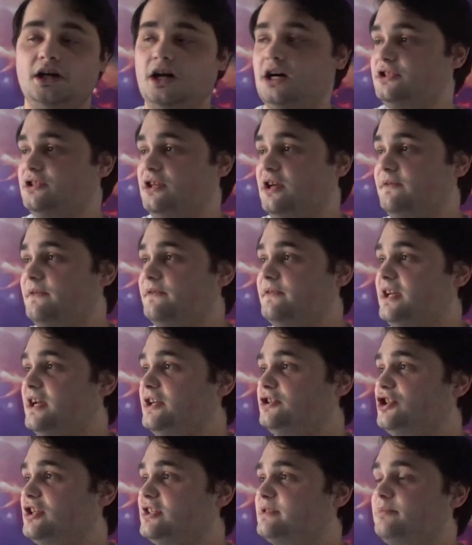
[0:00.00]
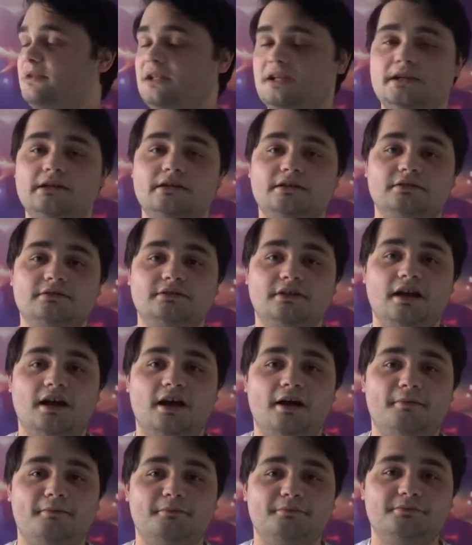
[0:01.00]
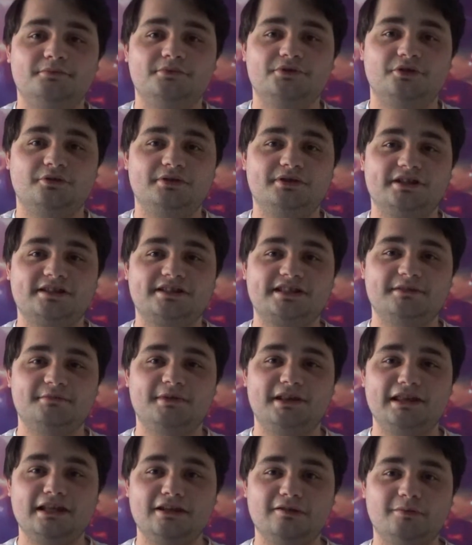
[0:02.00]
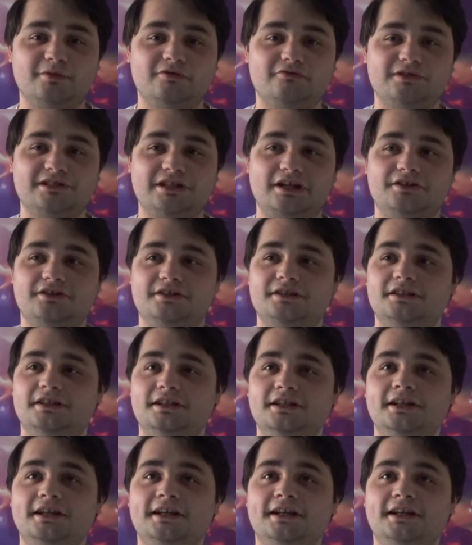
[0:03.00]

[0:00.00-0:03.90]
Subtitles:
I don't have a VHS player. So it does seem a little bit redundant.